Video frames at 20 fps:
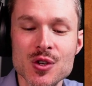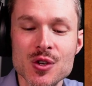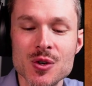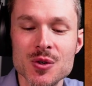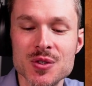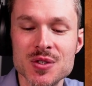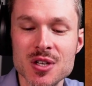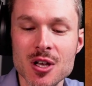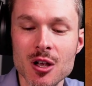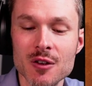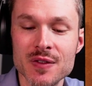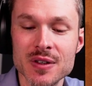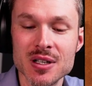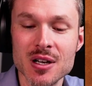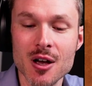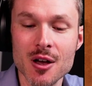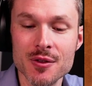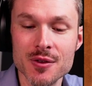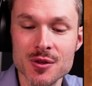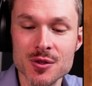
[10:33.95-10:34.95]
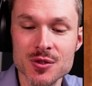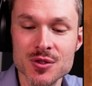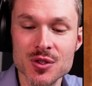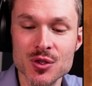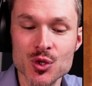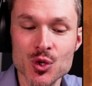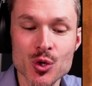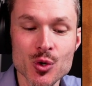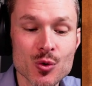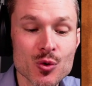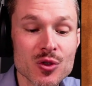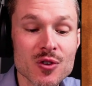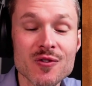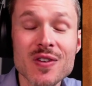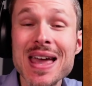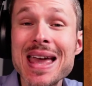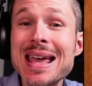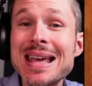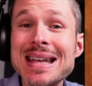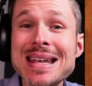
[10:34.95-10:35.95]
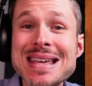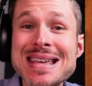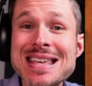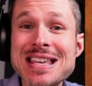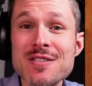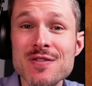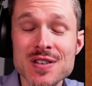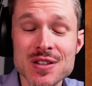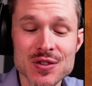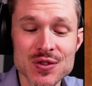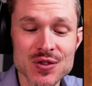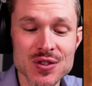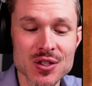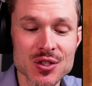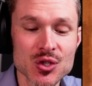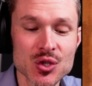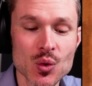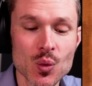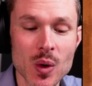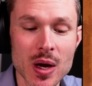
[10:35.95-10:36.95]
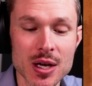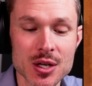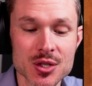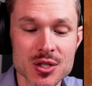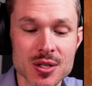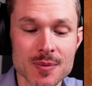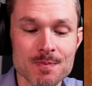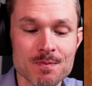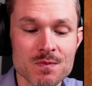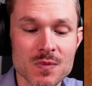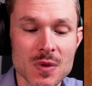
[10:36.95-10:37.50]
yourself and others the truth of any given situation.